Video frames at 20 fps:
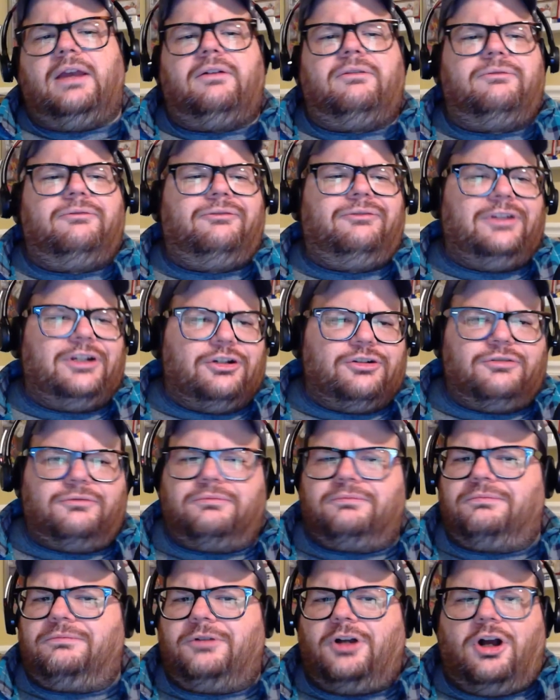
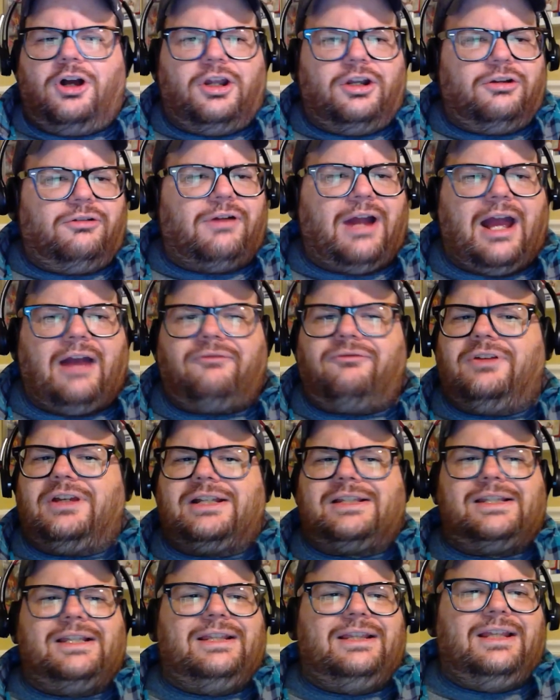Fleer
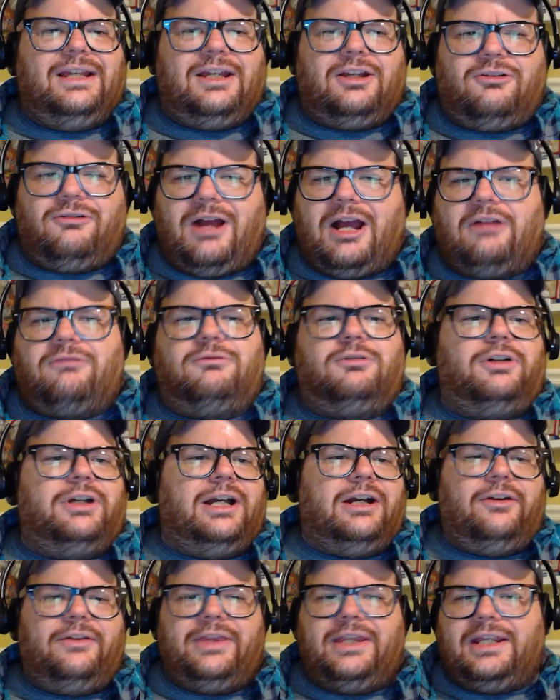autographics and the Crown
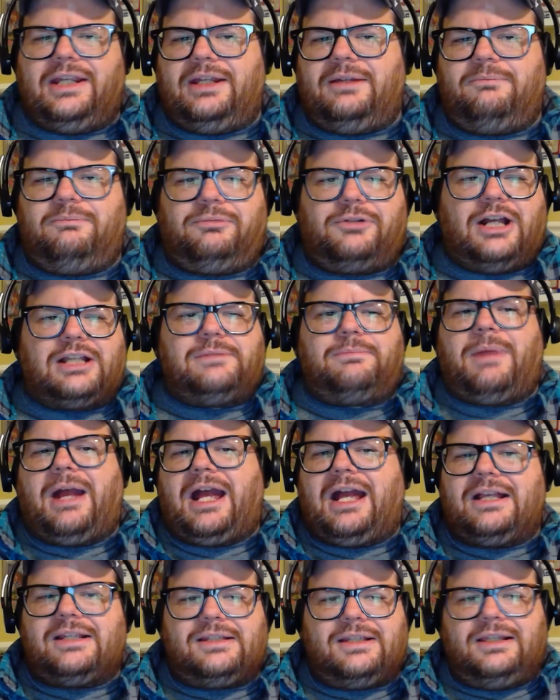Royale and the press
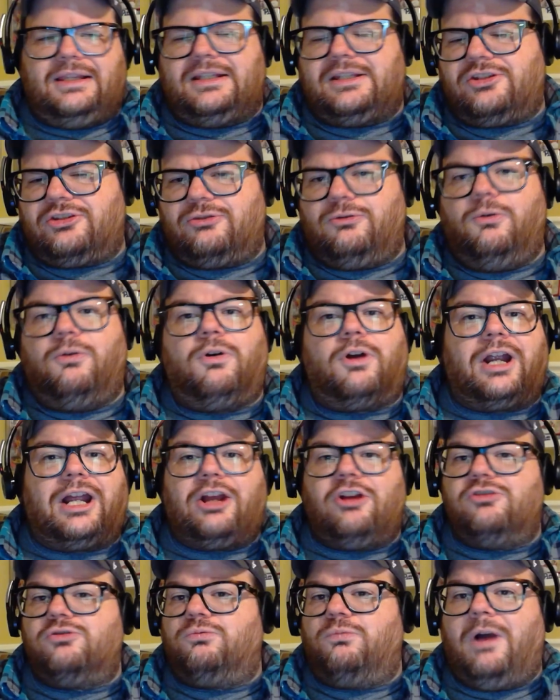pass and the score. It
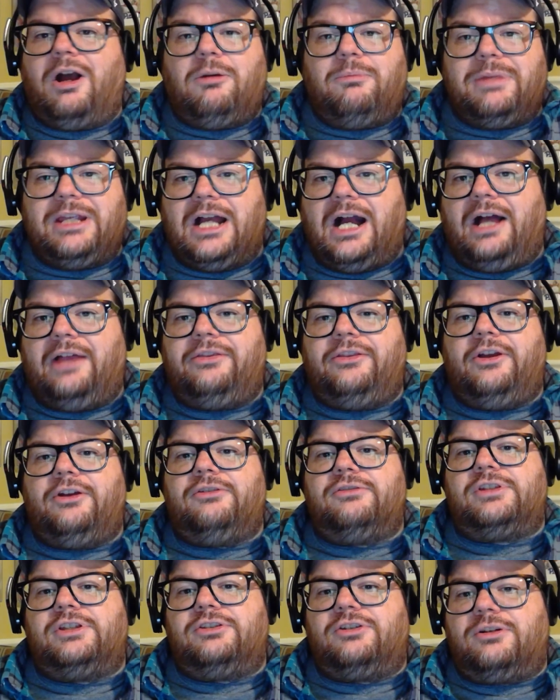goes well beyond
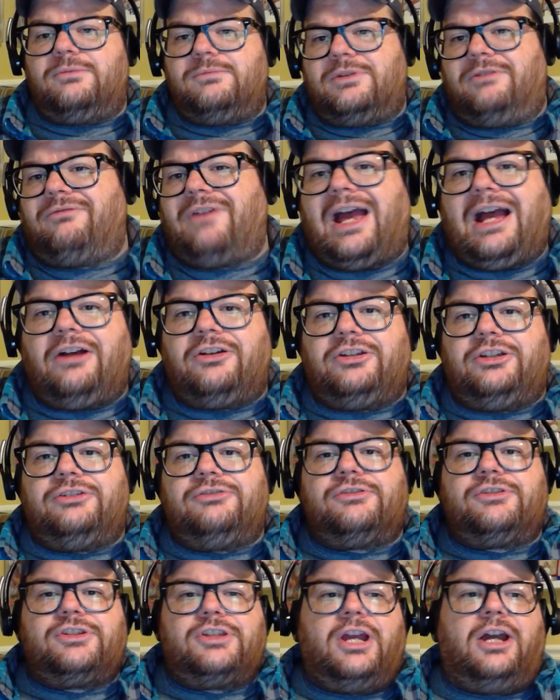those in terms of
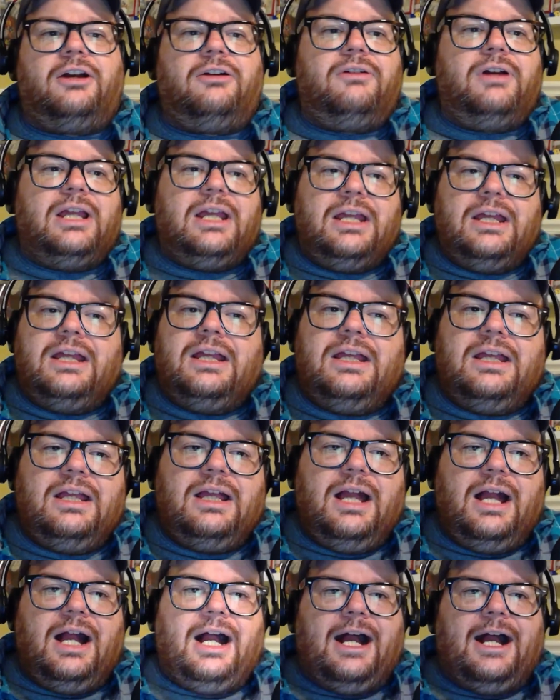value. So,
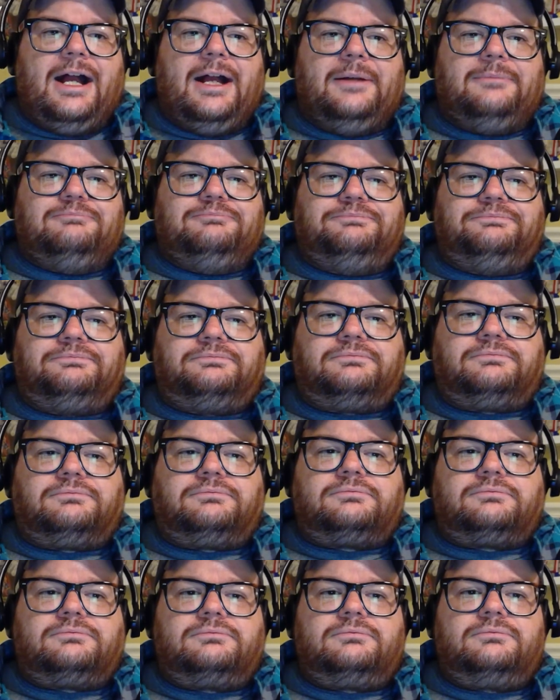
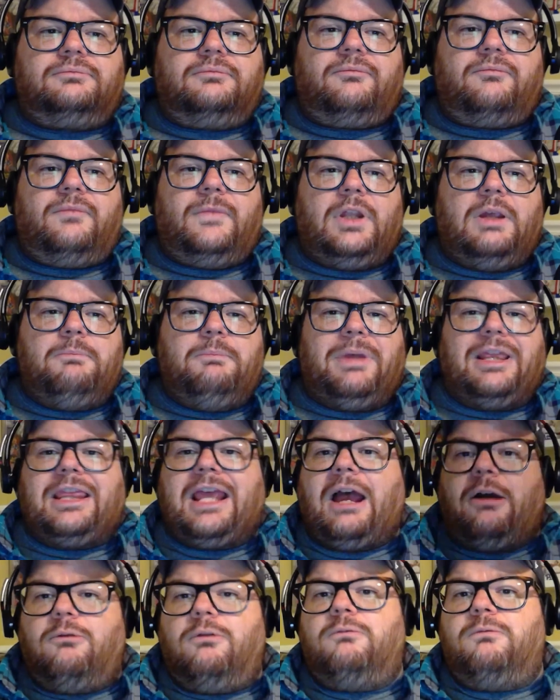but
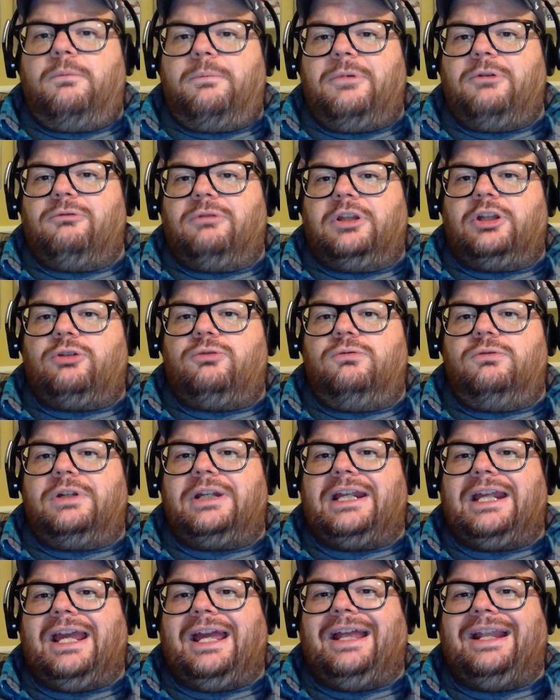that one would be really cool to
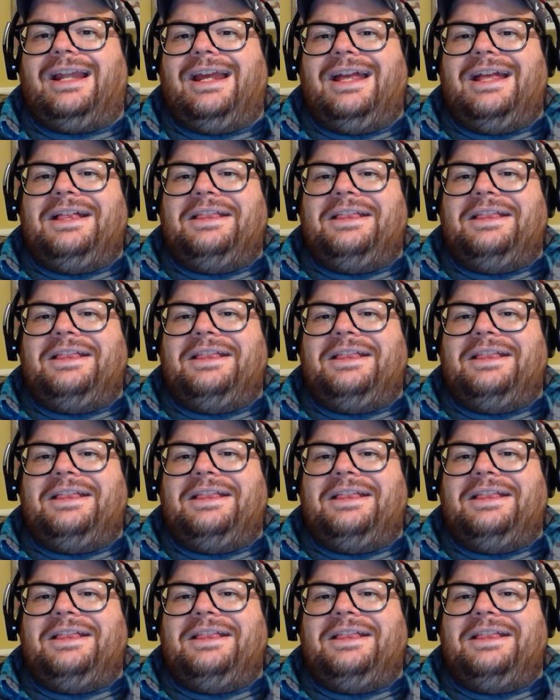get.